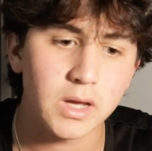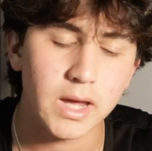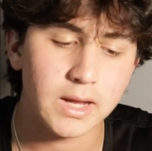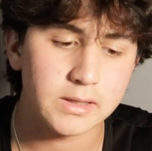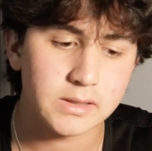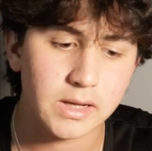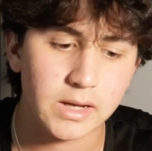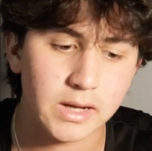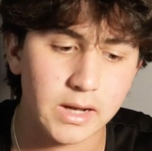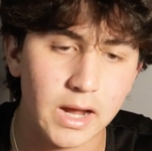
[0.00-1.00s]
And
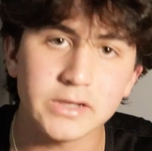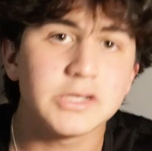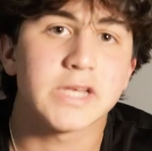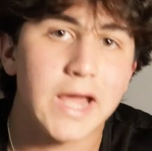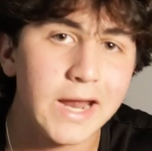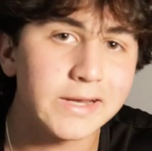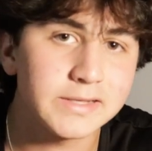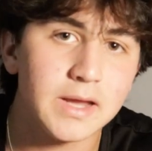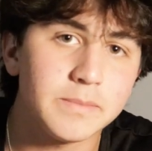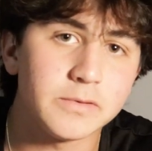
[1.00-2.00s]
I just can't
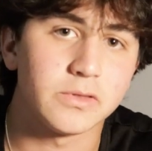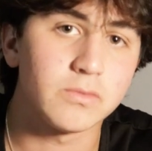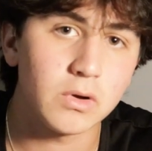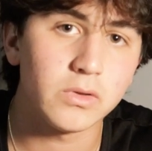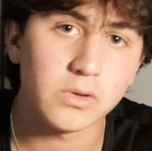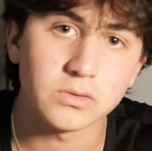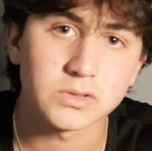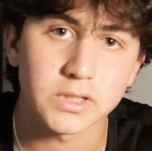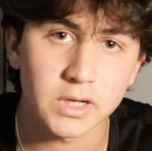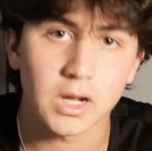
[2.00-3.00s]
accept to throw
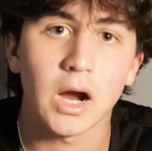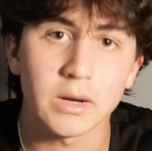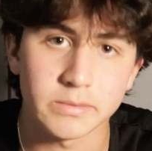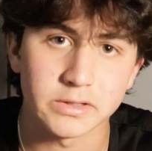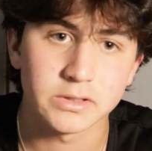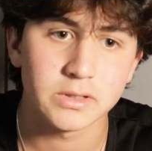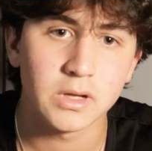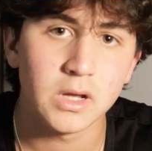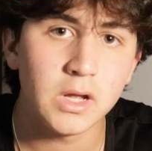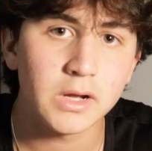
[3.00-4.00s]
those in the garbage.
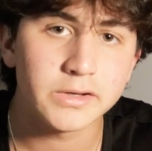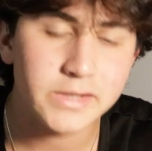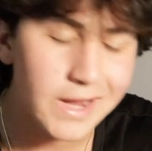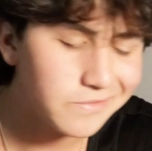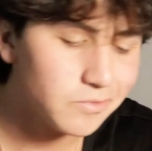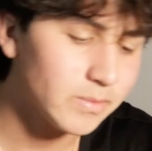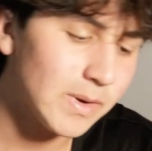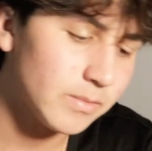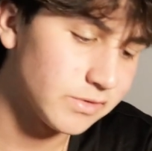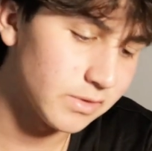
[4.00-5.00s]
Because you have to
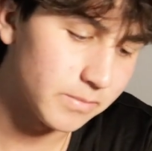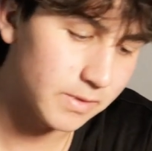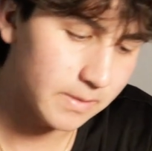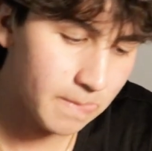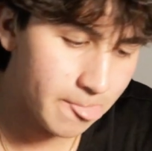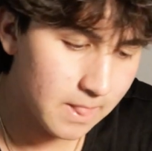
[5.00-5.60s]
remember something.